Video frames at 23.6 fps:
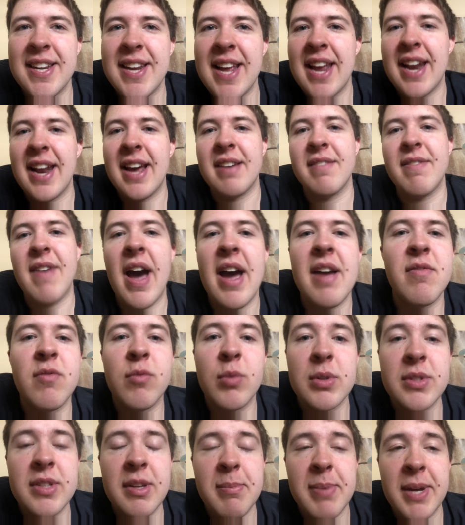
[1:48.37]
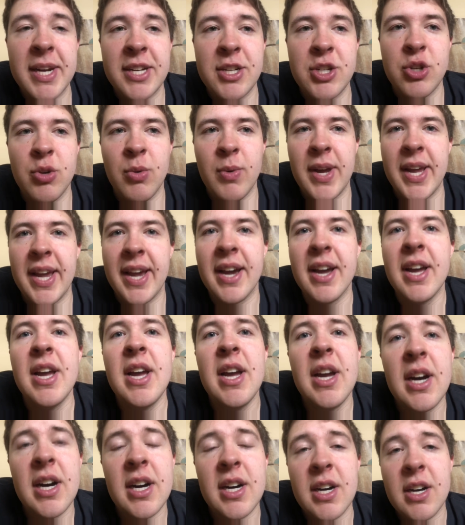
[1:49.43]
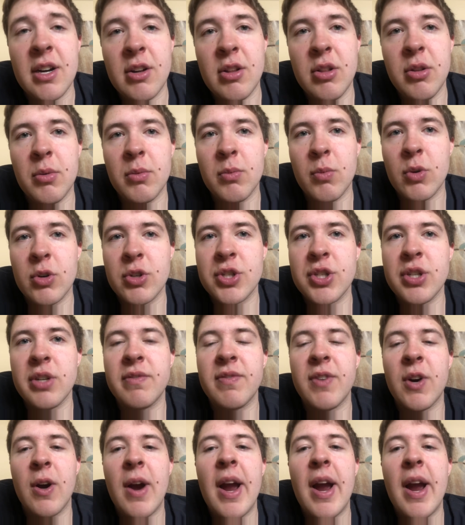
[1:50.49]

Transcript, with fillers: and I've, I've really been enjoying uh, Clone Wars so far.